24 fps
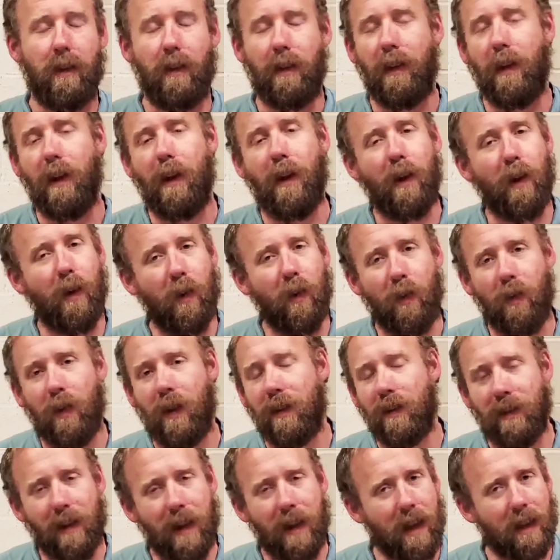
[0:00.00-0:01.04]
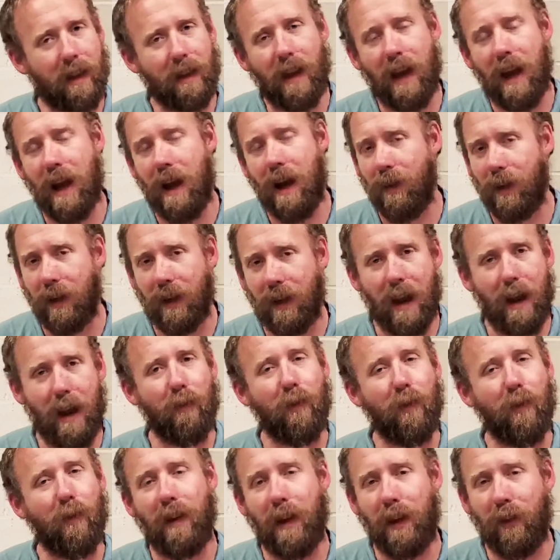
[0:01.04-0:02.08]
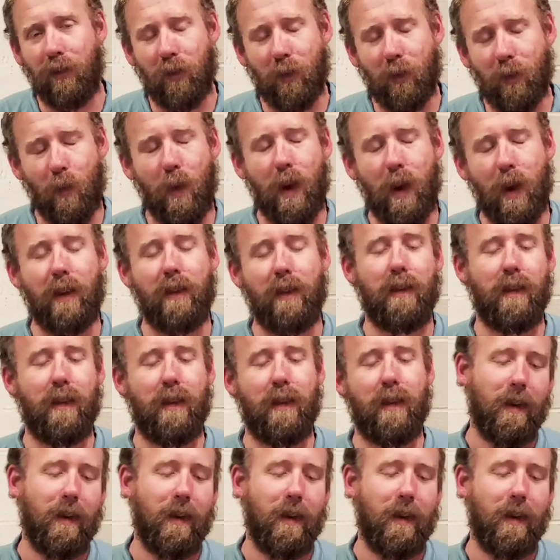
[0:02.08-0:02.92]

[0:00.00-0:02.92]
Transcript: No, that's not how the conversation went.